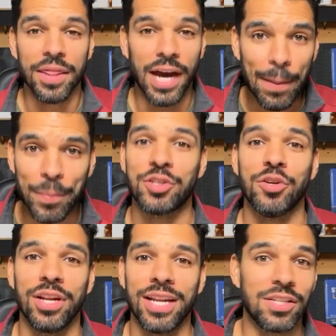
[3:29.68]

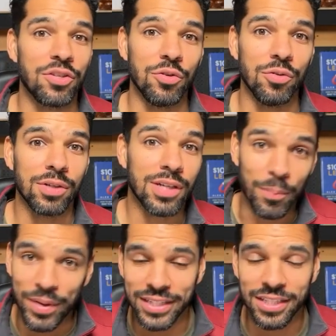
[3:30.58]
opportunity to
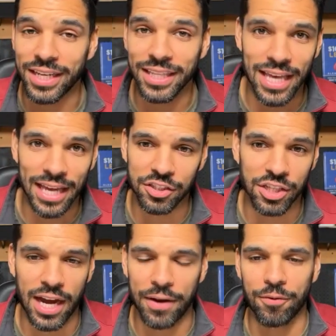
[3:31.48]
compete to get that
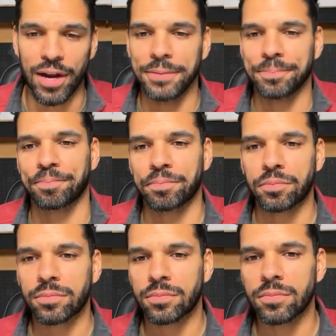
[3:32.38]
shot, right?
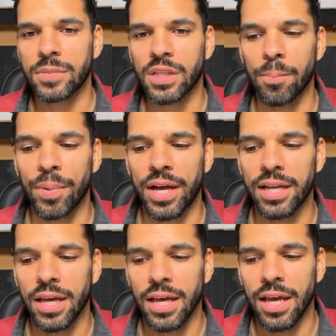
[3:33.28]

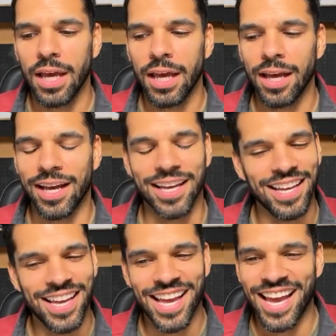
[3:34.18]
But
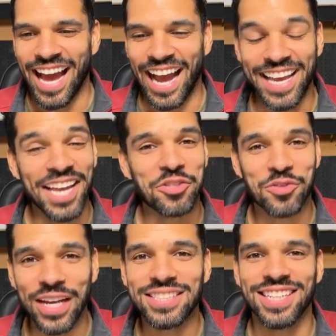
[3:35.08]
I can't
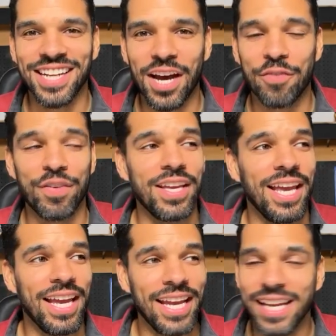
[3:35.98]
stress it enough.
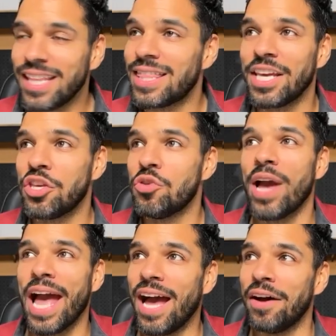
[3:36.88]
Anything you
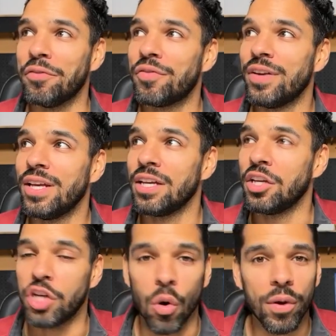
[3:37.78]
have
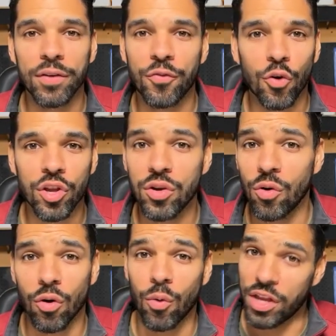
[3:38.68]
going for you
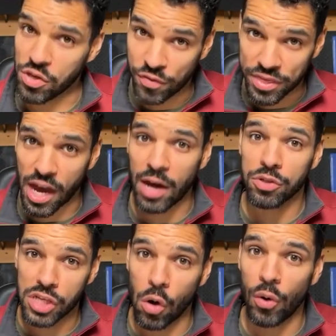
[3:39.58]
or what you thought
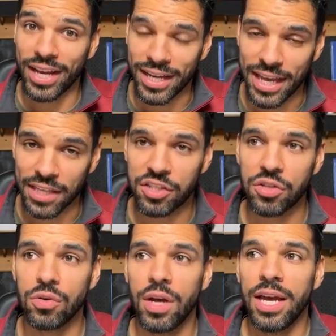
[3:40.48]
was going against
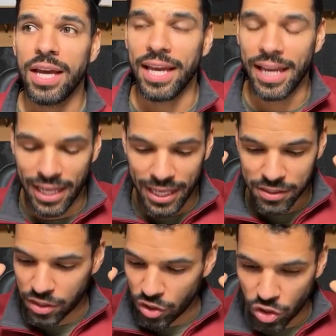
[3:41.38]
you, it
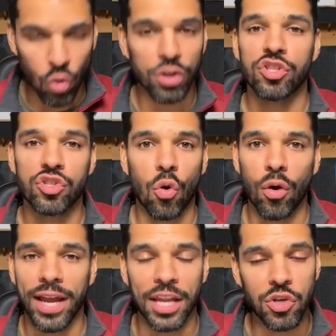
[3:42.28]
is your
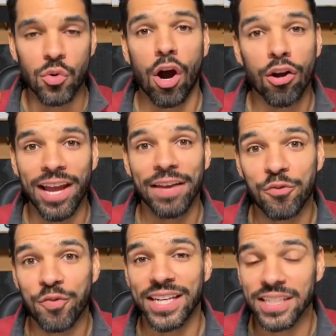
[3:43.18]
story and you are a
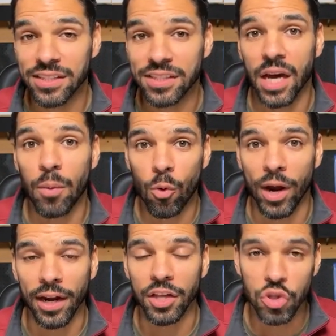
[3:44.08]
fit
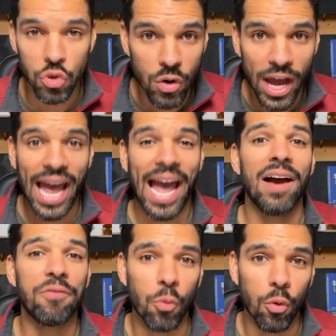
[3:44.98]
somewhere. You
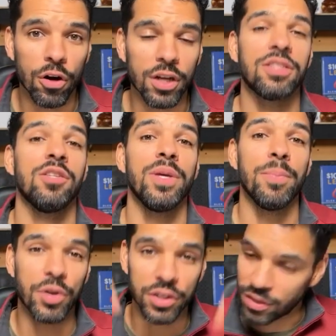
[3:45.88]
have work to be
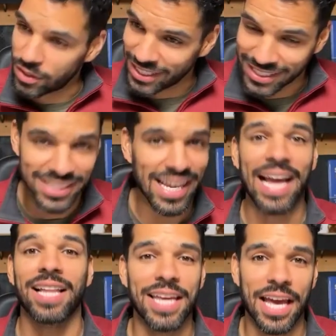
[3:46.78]
booked
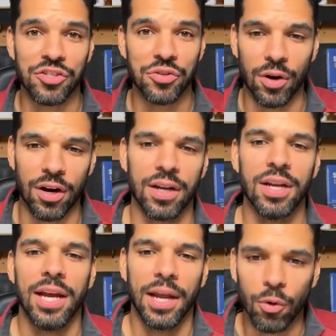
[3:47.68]
exactly as you are.
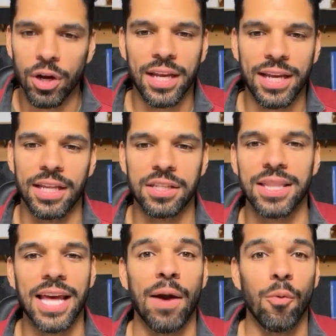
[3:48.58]
And we're going to get into
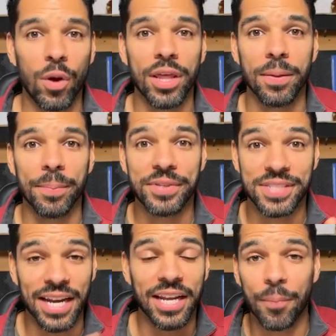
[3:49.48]
that with
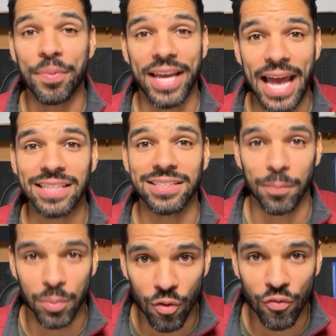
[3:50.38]
setting up the
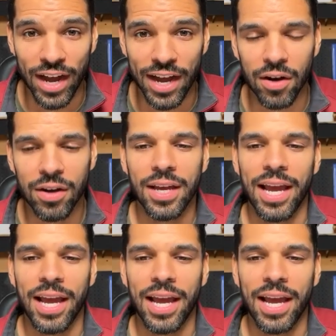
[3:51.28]
casting profile